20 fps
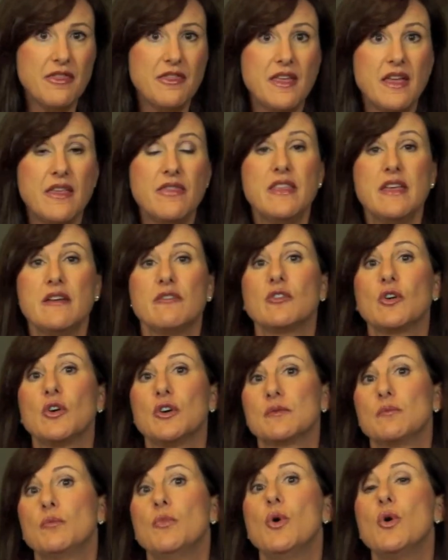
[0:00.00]
Then they've
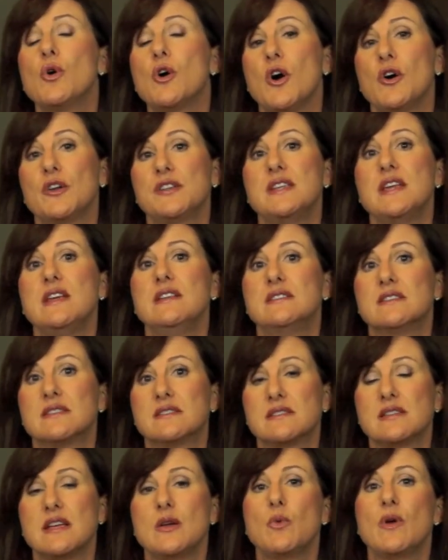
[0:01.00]
got more content to
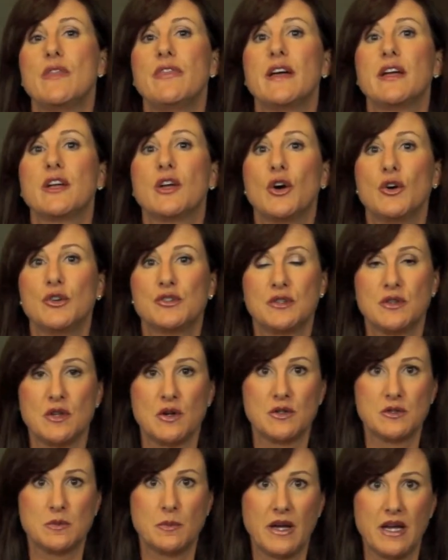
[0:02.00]
see when they go to
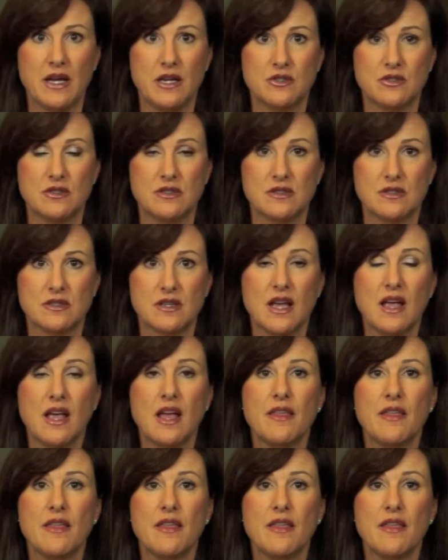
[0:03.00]
those pages.